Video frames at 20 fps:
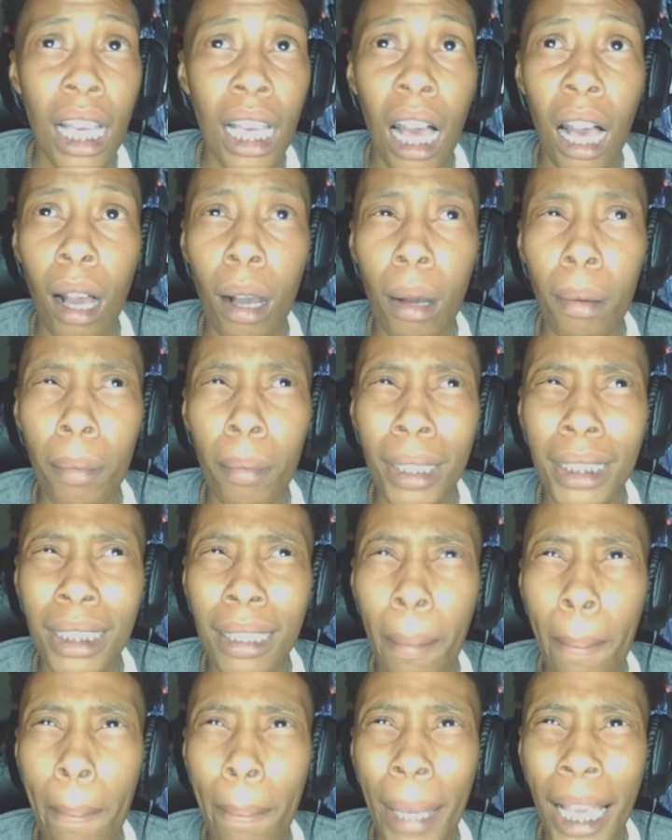was the
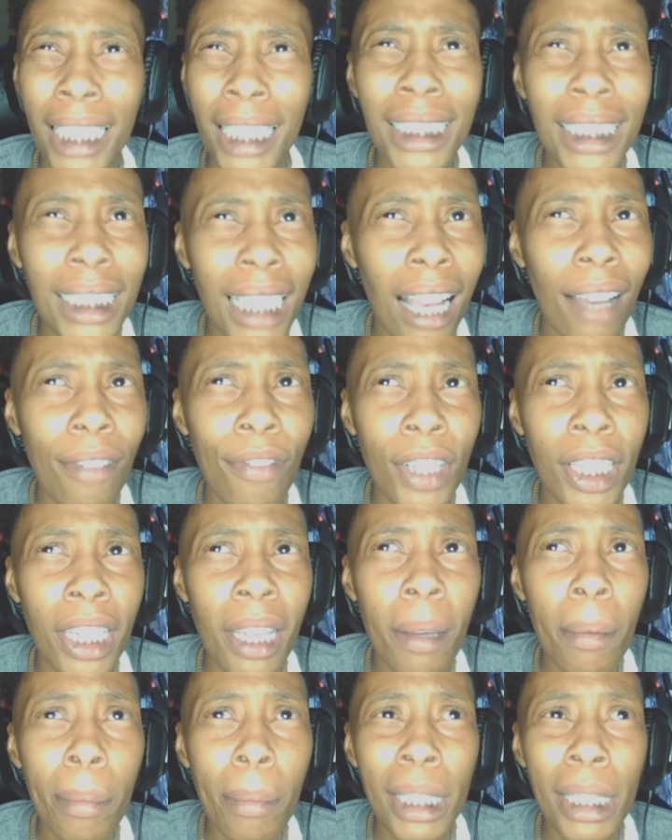best shot for
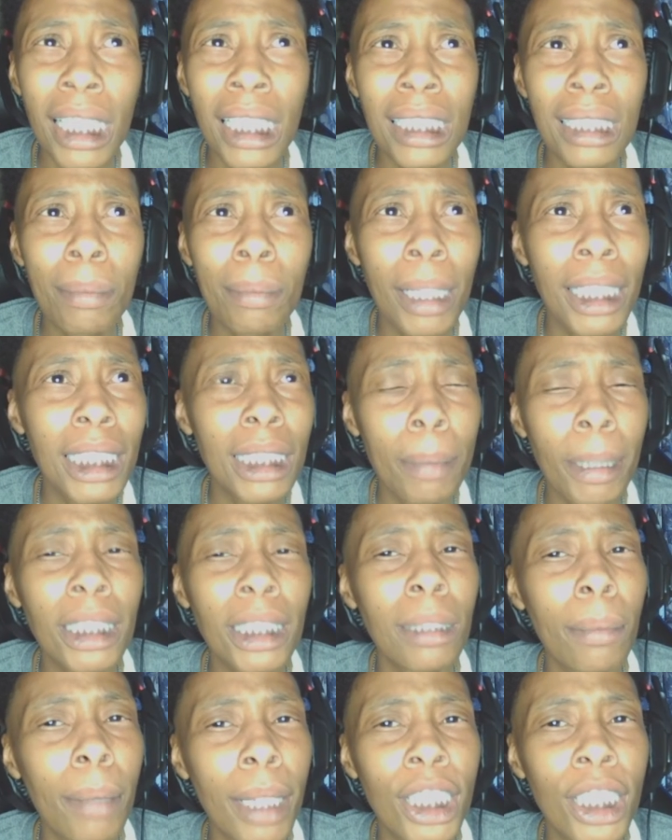them, because
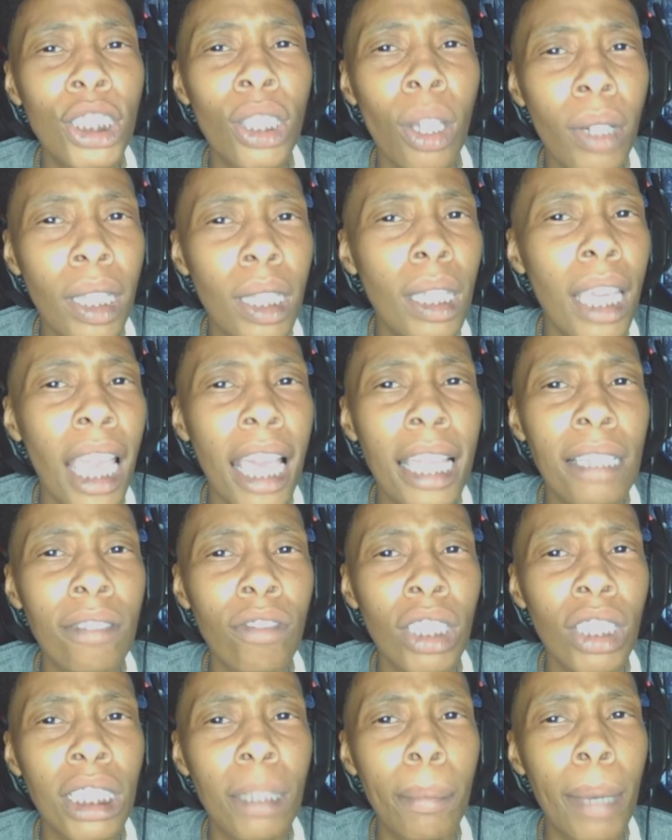especially being as though he hadn't
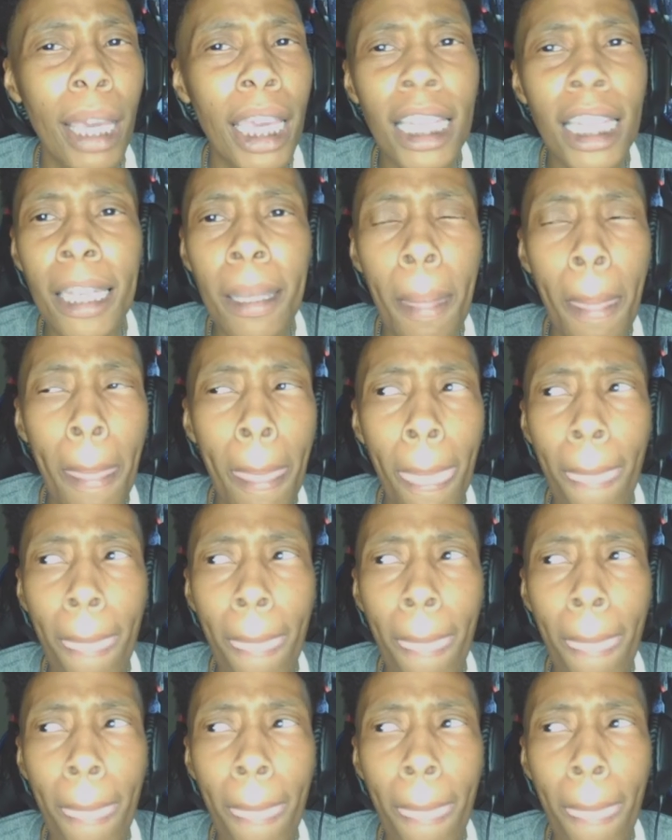really been,